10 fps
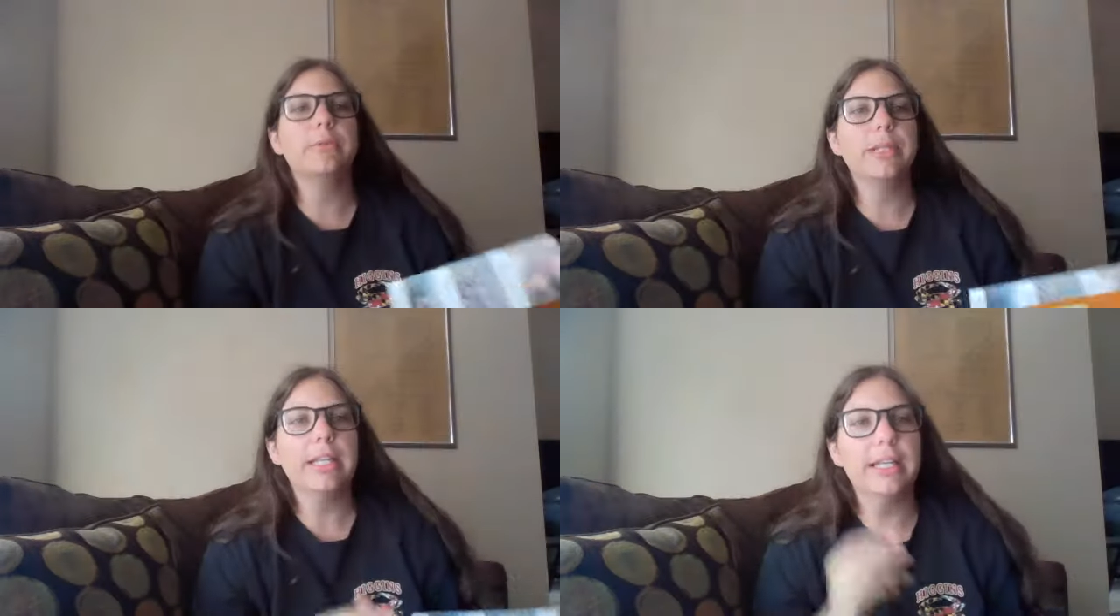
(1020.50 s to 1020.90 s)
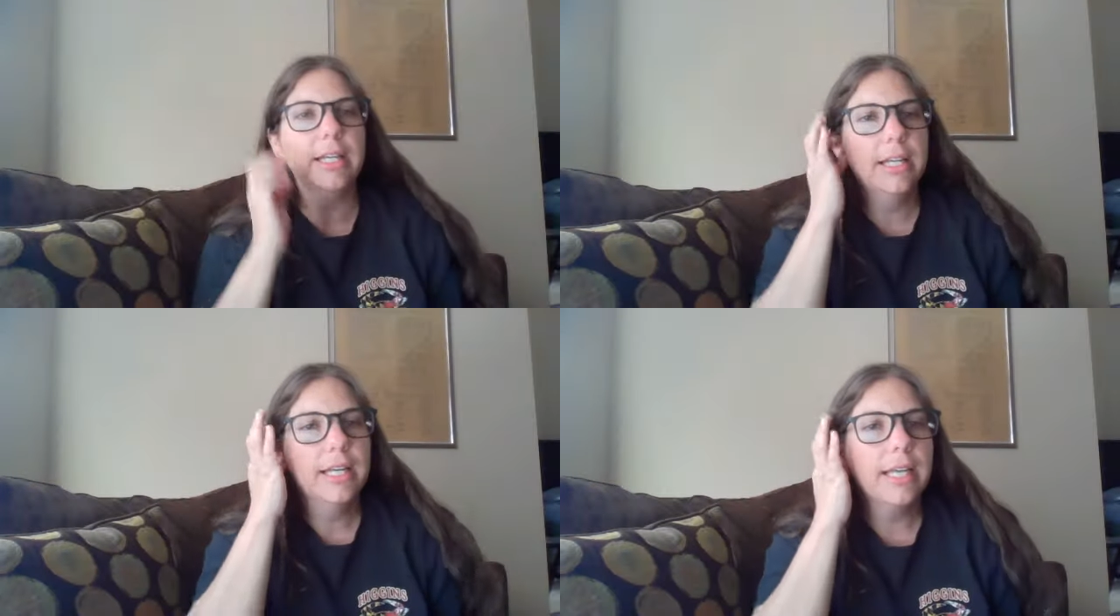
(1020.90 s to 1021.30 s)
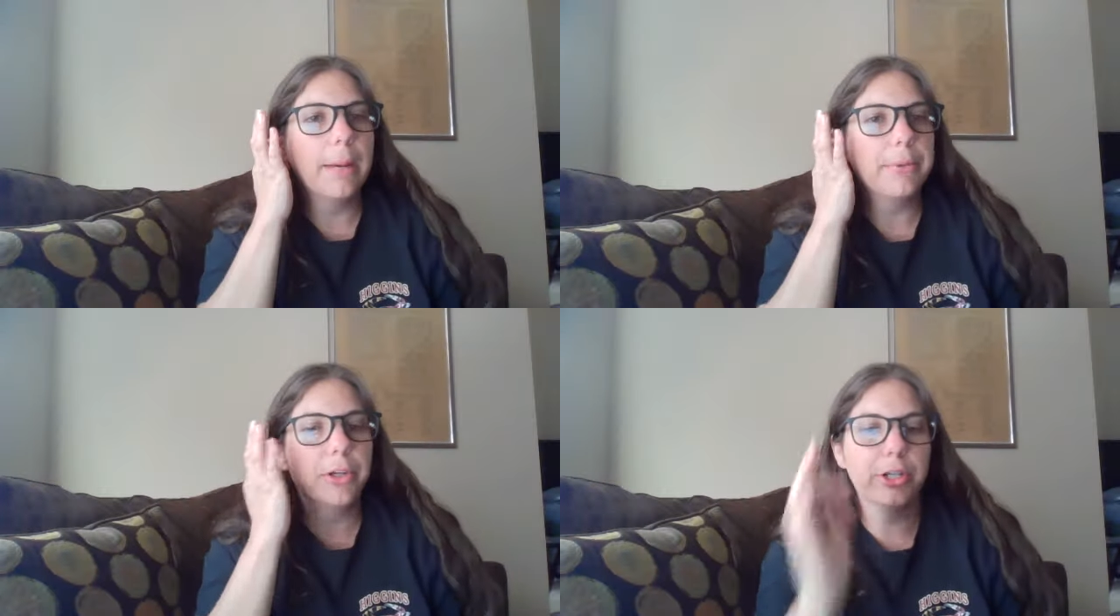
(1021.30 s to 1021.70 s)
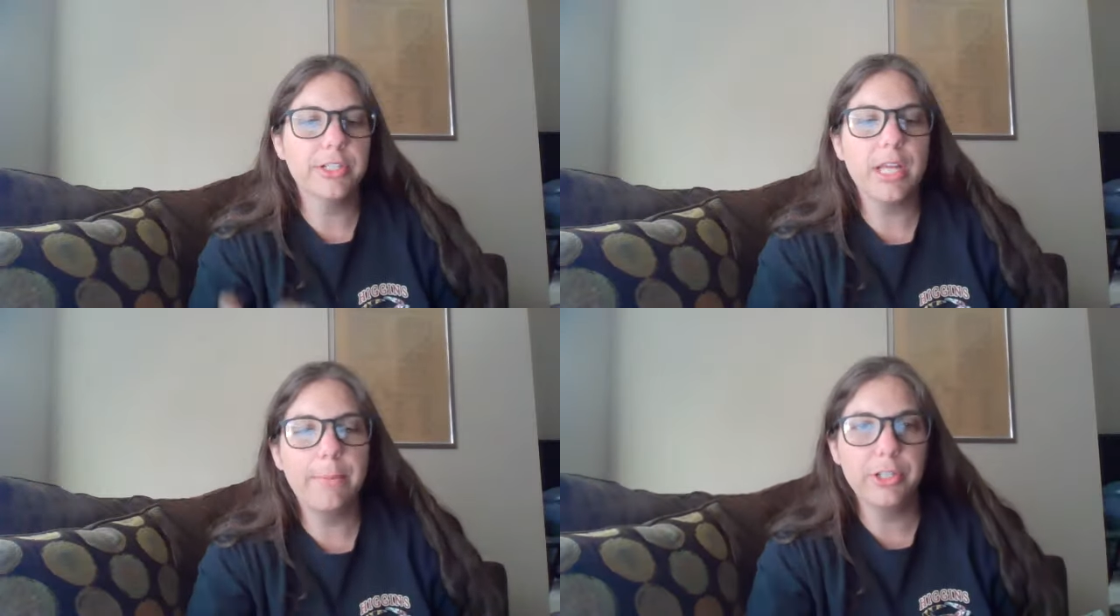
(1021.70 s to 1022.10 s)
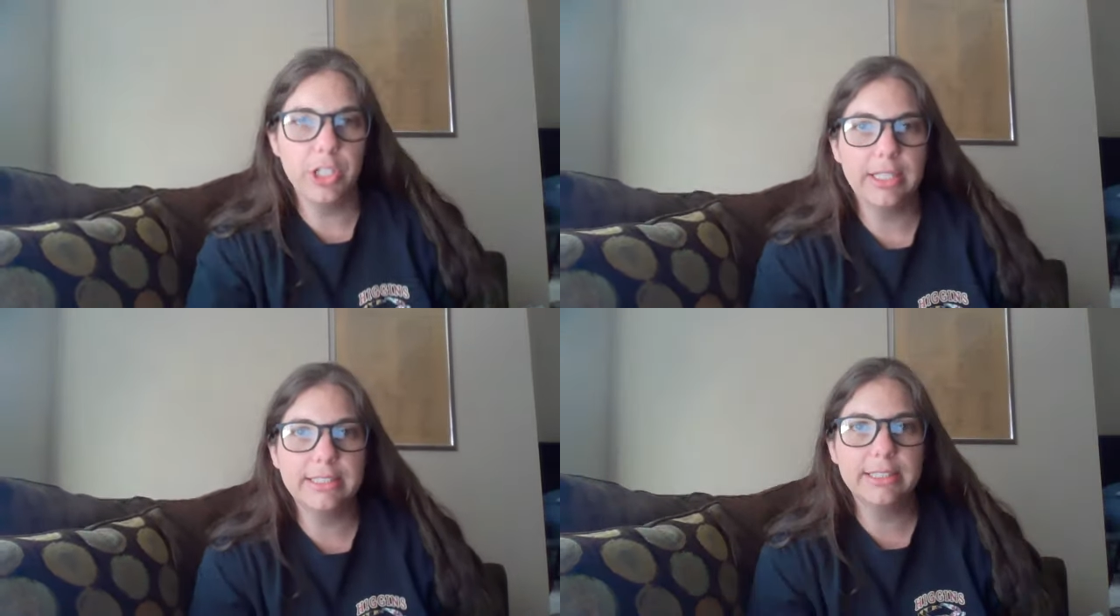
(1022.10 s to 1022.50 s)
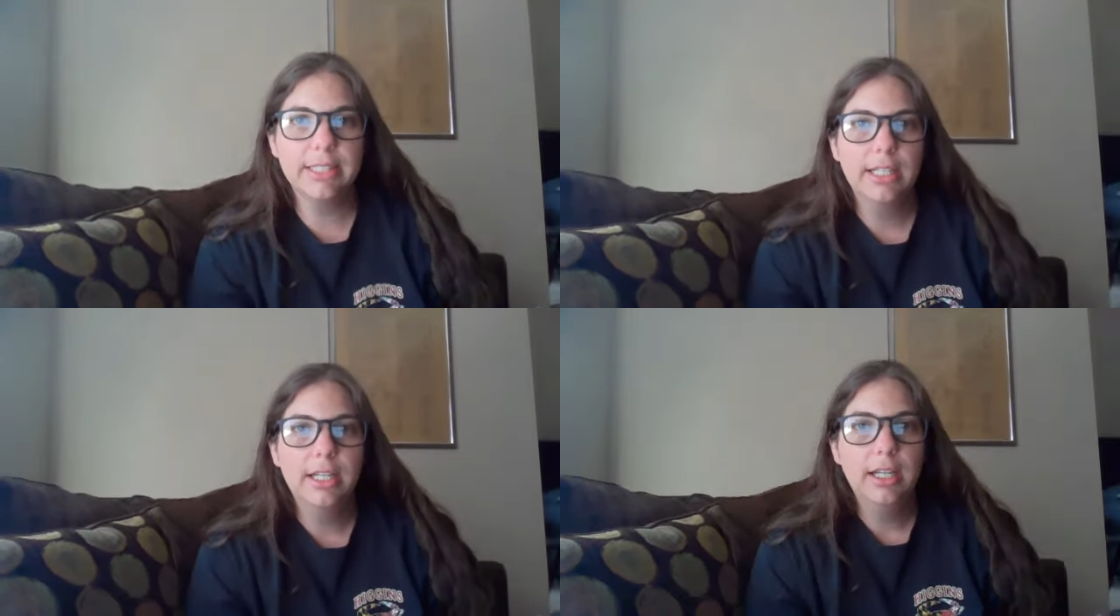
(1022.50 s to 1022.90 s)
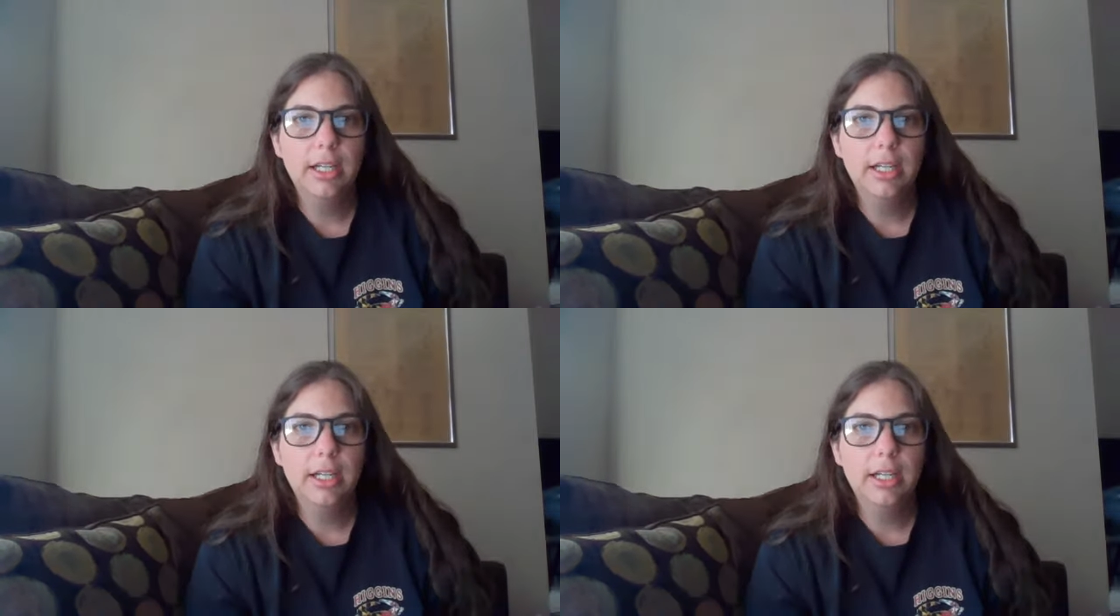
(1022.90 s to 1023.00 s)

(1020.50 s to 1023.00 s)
that we kept on our Stop and Jots.